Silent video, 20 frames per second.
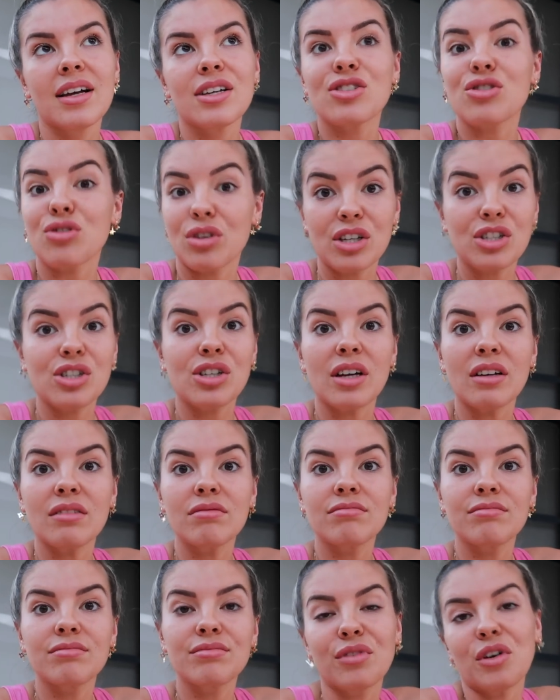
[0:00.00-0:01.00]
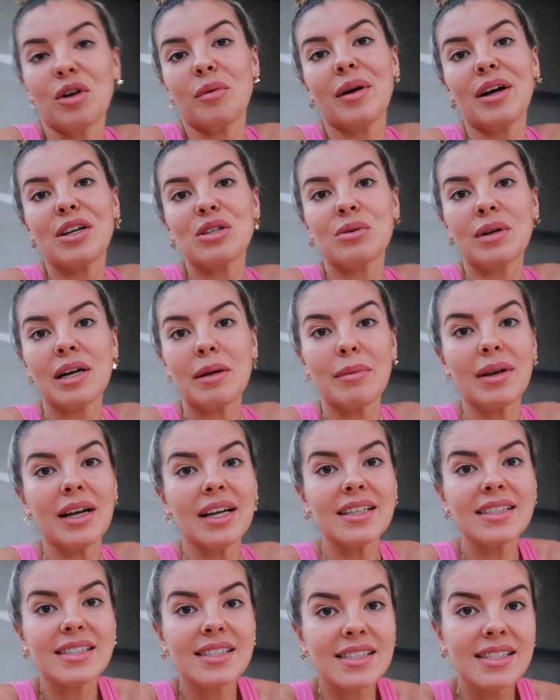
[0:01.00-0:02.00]
stretching for about 20
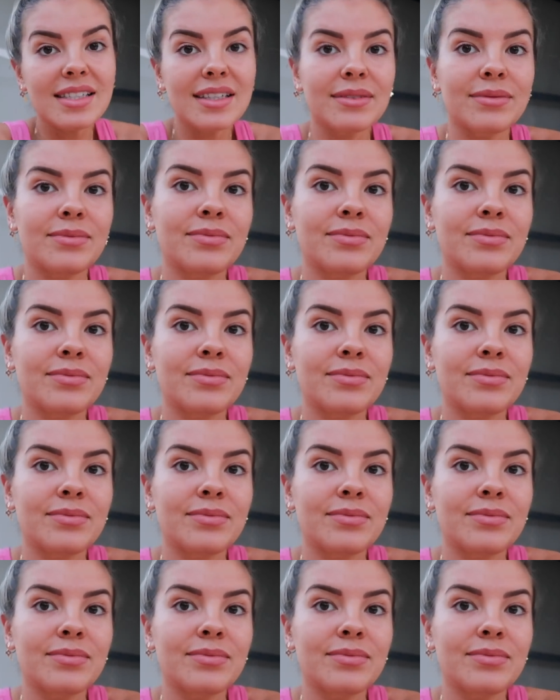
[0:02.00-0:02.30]
minutes.